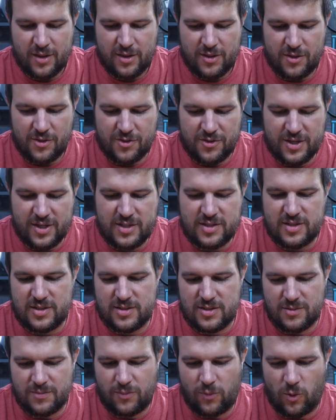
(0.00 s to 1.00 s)
This
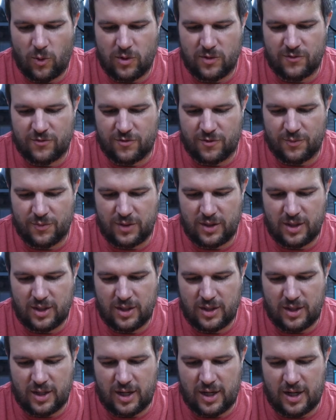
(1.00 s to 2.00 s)
is important for
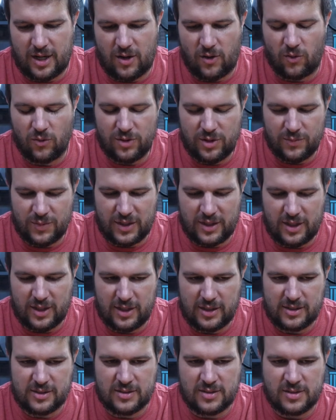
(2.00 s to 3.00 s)
me only
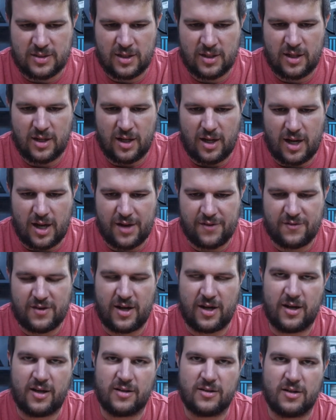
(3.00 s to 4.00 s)
because I've
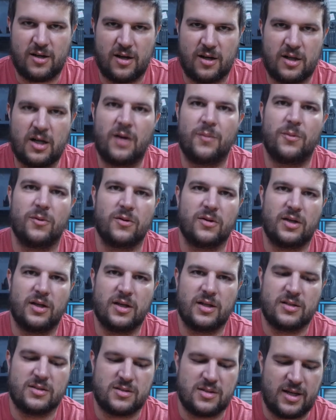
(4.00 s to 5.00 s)
got a couple of
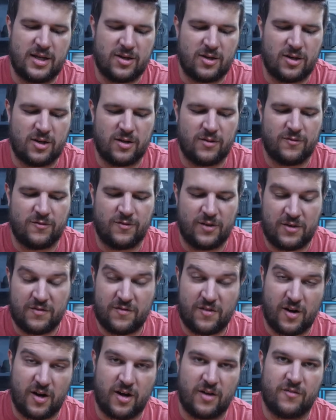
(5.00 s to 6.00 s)
kids that are in
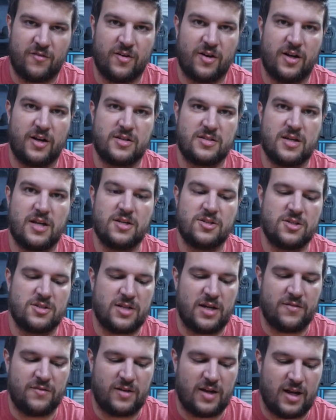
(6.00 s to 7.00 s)
various ages.
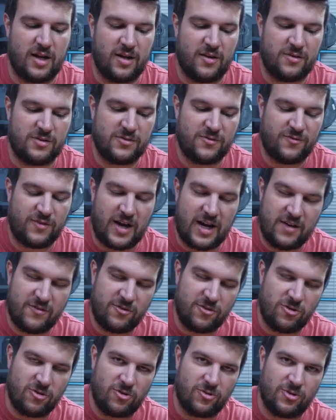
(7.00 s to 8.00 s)
I've got a
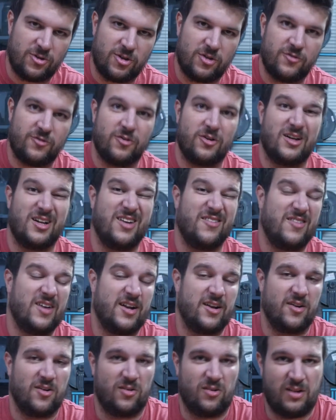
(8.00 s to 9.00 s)
5-year-old nerfer and I've got
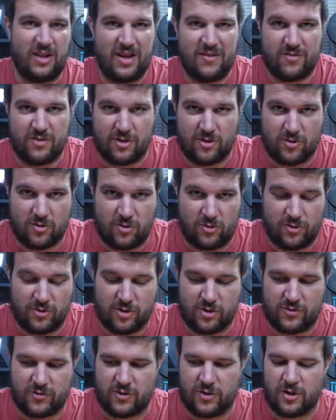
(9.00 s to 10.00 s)
an 11-year-old
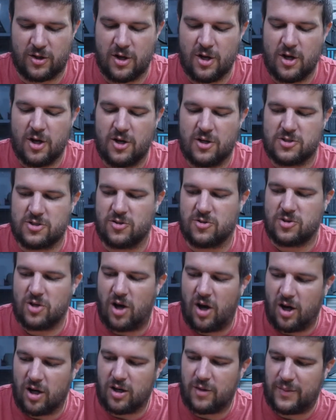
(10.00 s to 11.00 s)
nerfer. So
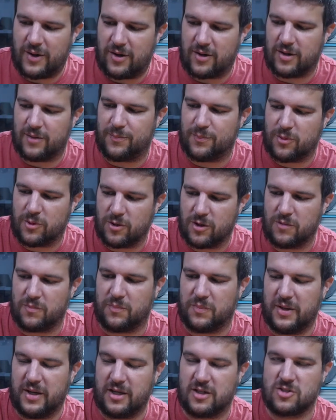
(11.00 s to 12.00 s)
talk about a pretty
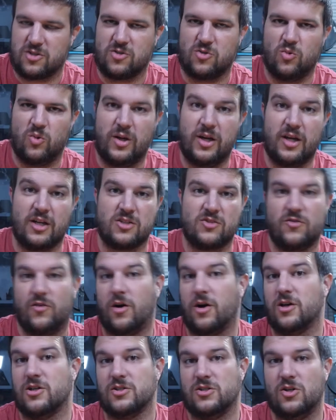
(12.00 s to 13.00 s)
big swing as
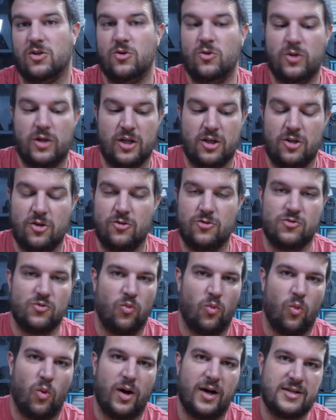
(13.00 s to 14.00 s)
far as who can use
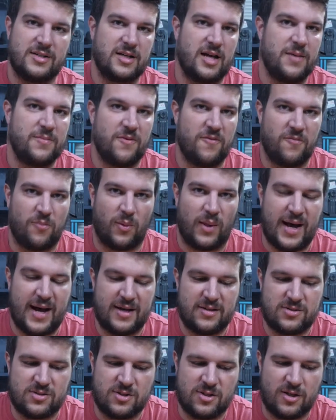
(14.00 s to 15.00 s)
what type of
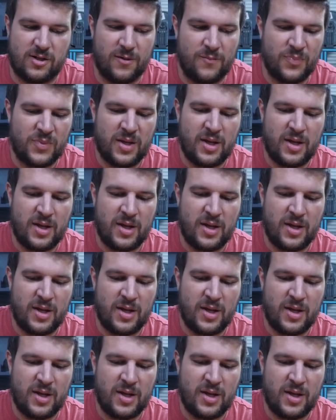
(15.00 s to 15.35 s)
blaster.